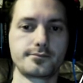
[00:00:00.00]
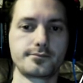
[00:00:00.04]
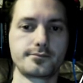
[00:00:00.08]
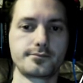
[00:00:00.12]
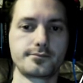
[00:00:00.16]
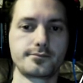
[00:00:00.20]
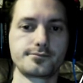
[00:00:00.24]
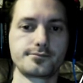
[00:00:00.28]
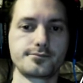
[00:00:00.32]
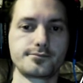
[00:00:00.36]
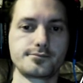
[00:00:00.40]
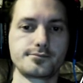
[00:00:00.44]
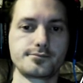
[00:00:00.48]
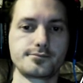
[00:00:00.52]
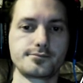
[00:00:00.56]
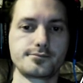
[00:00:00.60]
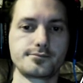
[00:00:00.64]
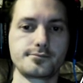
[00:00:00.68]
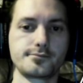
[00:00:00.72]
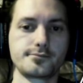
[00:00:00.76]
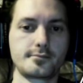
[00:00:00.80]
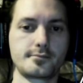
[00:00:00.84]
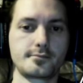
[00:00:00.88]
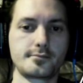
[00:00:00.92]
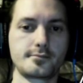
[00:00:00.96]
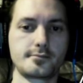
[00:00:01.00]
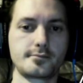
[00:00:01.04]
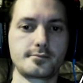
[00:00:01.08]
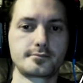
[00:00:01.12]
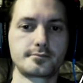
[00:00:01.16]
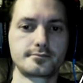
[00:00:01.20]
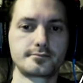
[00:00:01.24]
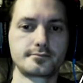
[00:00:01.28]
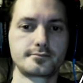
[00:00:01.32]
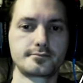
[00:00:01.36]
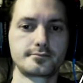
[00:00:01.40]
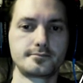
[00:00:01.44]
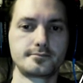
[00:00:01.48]

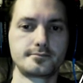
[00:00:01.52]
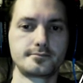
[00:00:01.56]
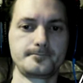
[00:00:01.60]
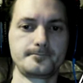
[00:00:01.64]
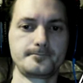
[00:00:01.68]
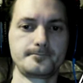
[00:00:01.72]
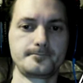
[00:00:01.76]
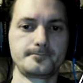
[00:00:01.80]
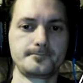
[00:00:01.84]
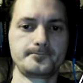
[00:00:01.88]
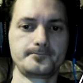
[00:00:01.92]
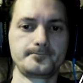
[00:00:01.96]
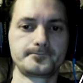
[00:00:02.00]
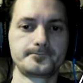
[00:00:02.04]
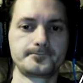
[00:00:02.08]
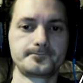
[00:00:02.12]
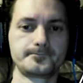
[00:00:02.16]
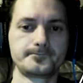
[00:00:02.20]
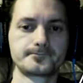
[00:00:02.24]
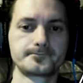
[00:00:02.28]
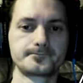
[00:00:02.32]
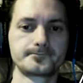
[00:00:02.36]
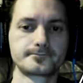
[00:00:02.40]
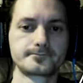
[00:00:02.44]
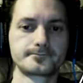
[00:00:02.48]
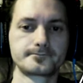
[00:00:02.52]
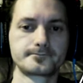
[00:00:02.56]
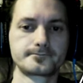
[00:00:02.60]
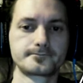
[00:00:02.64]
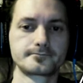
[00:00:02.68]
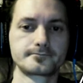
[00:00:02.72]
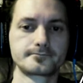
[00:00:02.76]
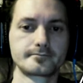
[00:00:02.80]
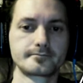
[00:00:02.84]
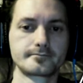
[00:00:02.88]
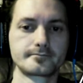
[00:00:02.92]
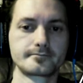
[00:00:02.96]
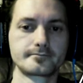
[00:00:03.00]

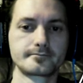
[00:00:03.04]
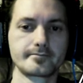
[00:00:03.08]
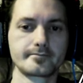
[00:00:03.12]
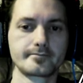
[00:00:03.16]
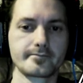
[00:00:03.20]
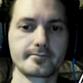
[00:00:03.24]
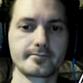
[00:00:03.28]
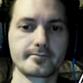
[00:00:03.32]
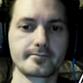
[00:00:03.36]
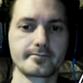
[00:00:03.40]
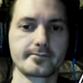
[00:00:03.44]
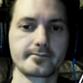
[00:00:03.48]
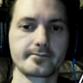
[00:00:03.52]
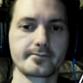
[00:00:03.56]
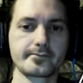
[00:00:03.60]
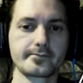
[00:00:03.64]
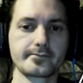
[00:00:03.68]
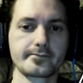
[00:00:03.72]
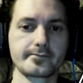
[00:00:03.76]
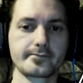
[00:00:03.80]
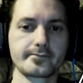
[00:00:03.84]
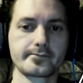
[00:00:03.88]
This person isn't speaking.